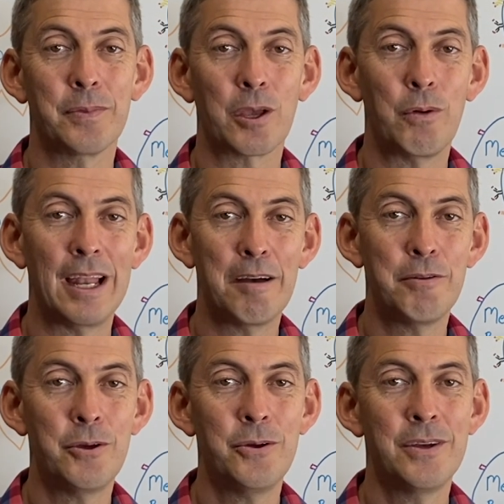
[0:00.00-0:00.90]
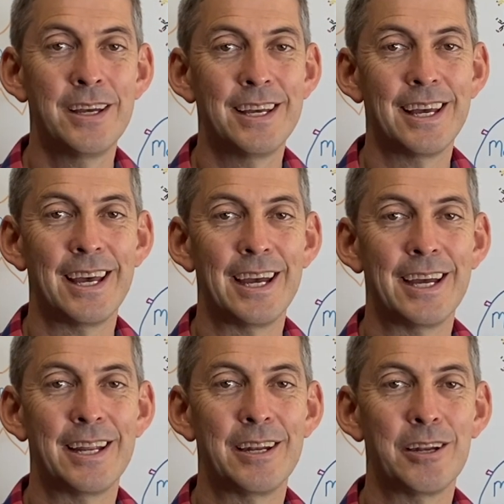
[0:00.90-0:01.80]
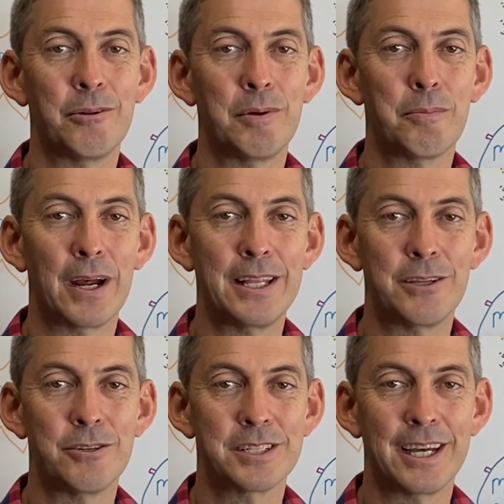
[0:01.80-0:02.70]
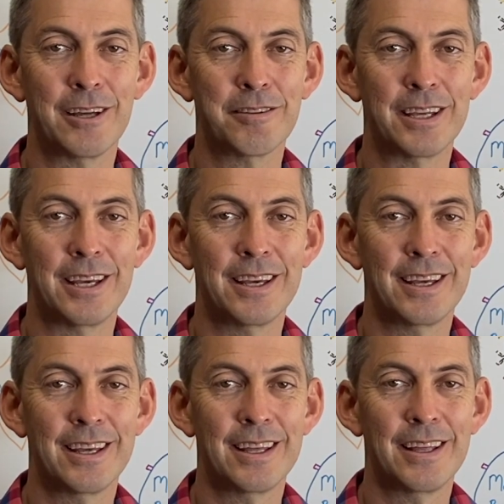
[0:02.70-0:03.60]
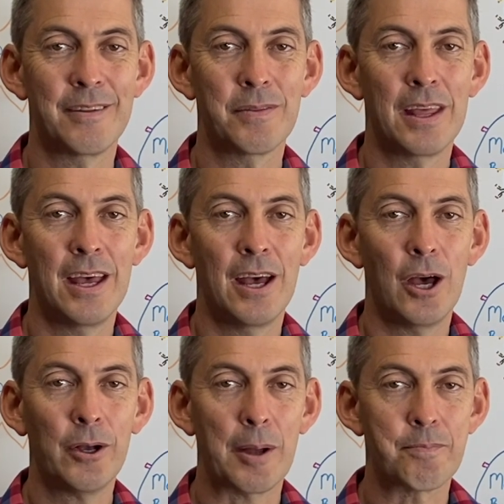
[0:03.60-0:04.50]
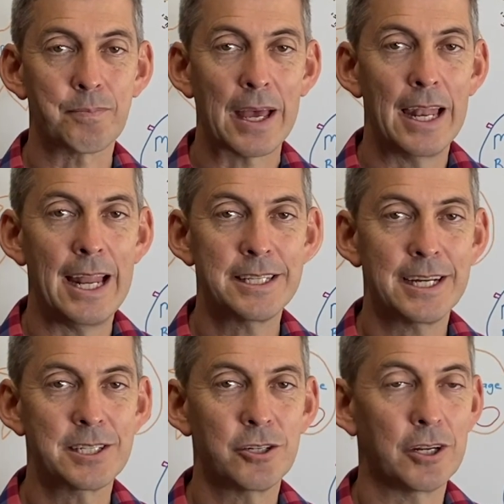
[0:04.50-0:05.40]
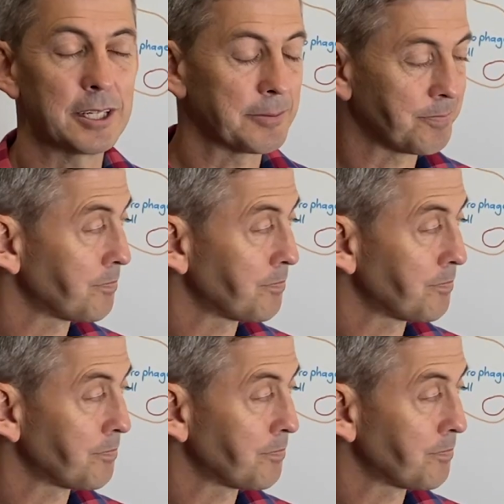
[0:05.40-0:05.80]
We love you and we pray that you stay healthy. Okay, let's get started.